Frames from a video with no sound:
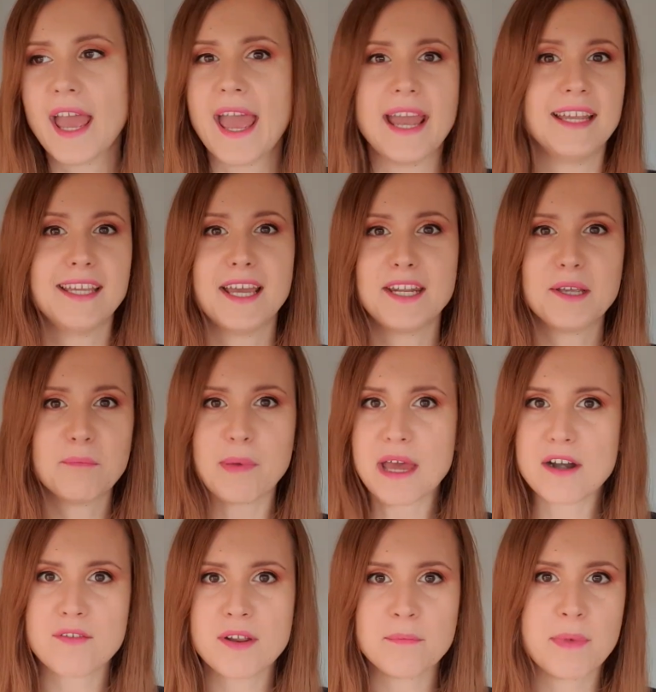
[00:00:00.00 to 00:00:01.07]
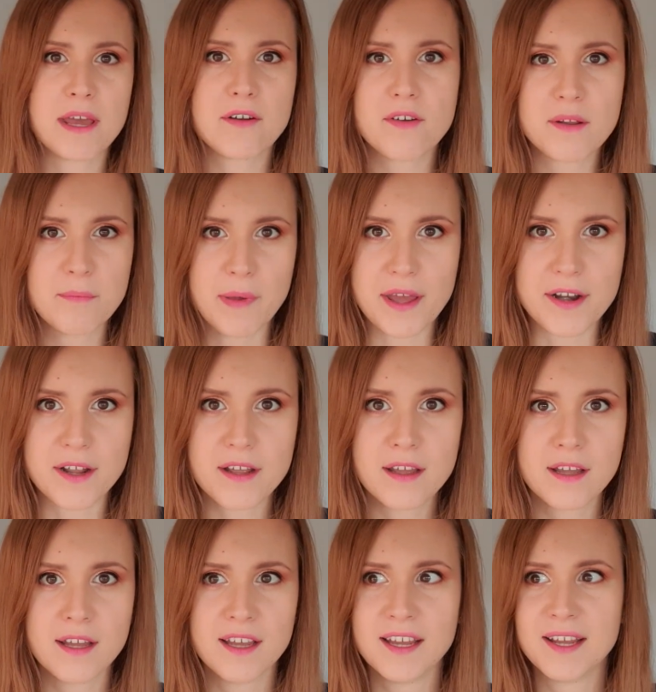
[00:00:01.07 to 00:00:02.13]
and getting better and better and better,
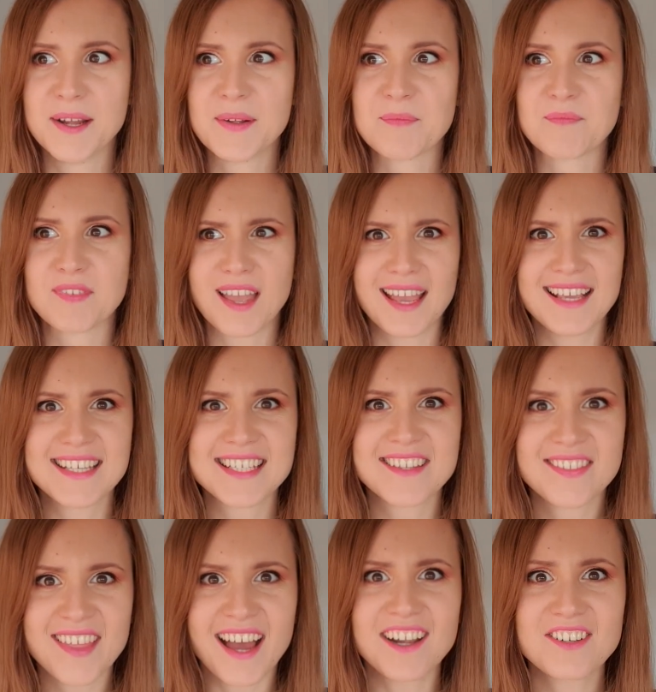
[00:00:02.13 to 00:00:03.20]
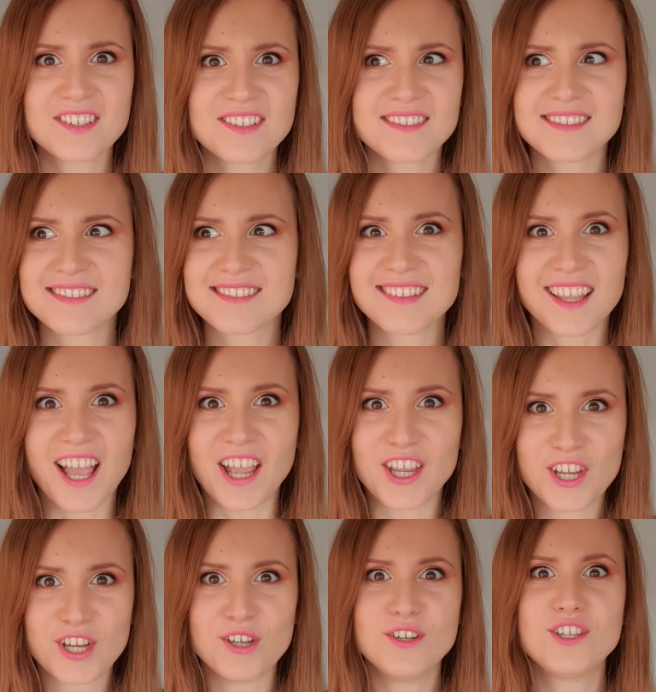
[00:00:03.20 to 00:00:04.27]
isn't that a
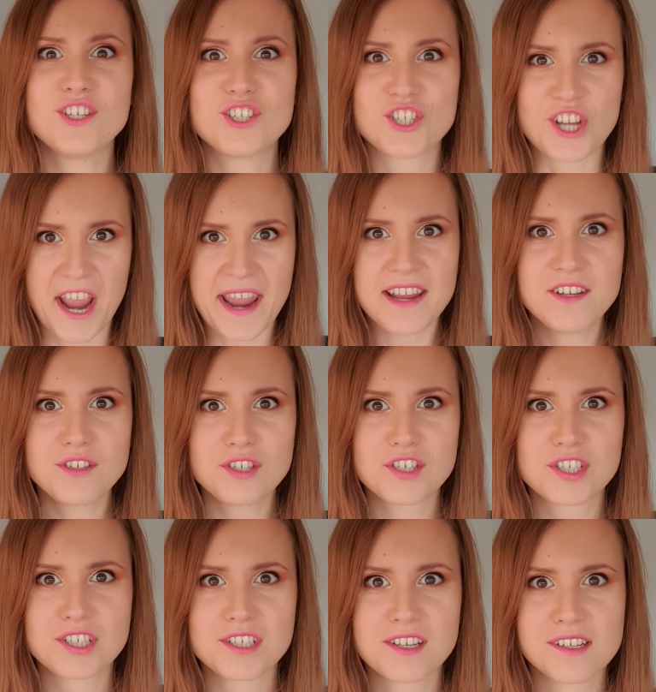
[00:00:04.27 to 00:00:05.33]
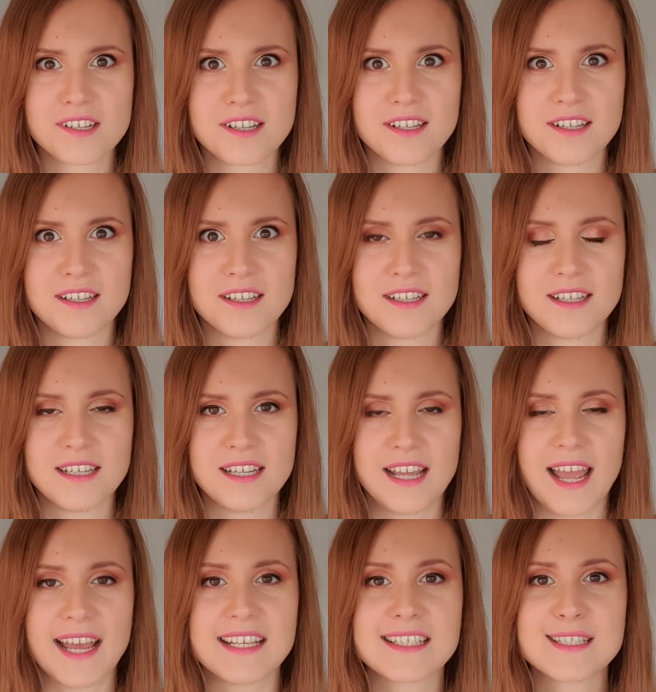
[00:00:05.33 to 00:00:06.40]
good change?
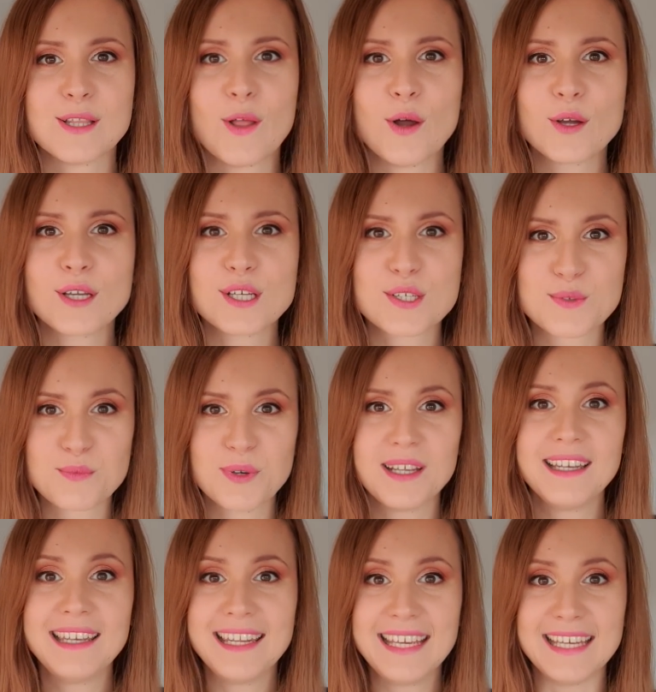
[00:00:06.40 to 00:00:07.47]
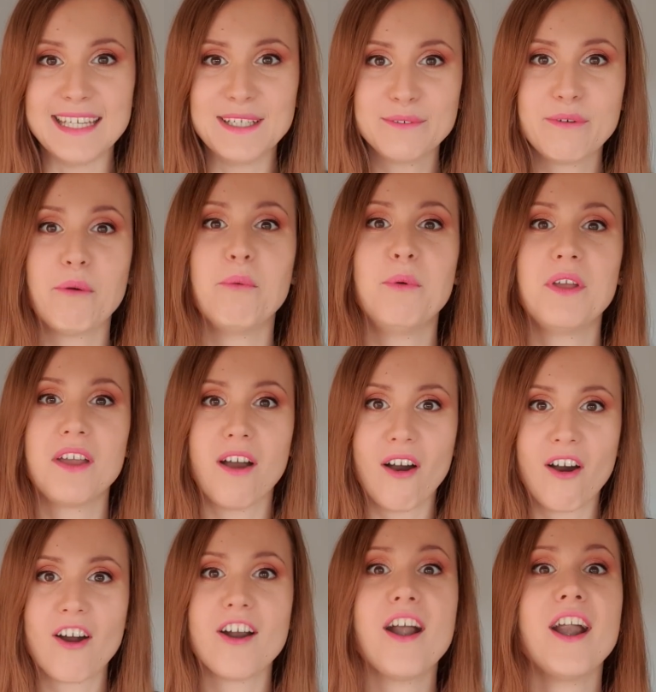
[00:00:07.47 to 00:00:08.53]
As long as we live, we
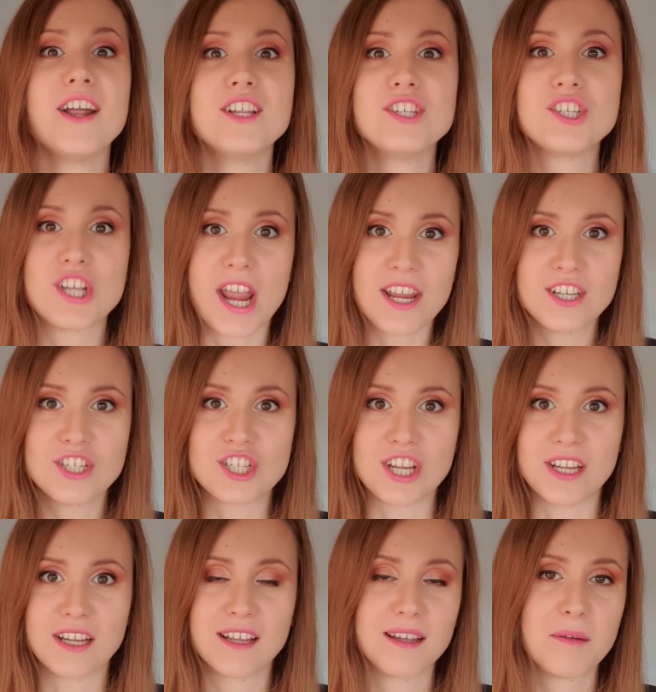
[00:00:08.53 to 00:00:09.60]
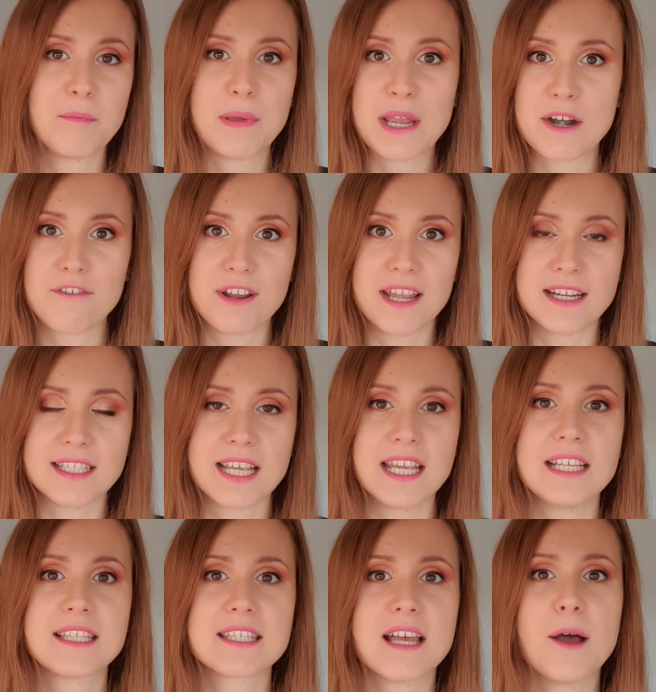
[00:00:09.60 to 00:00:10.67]
are changing, period.
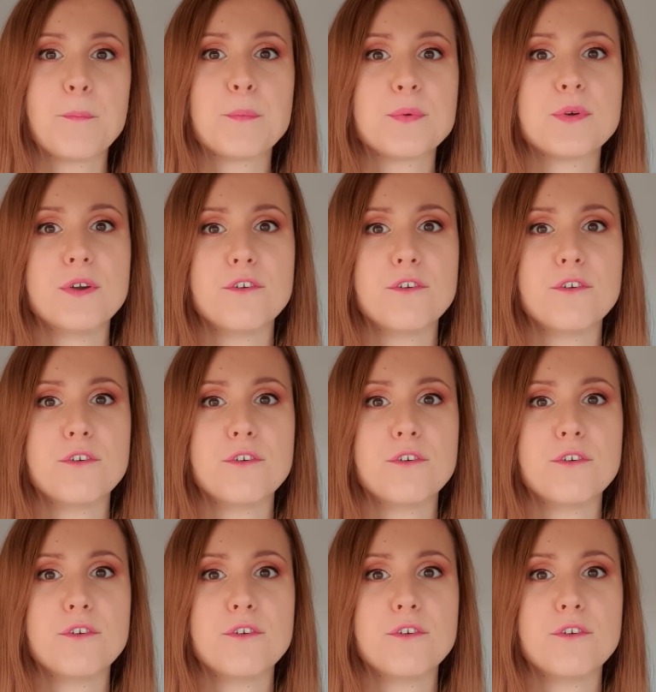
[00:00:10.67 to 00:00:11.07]
It's up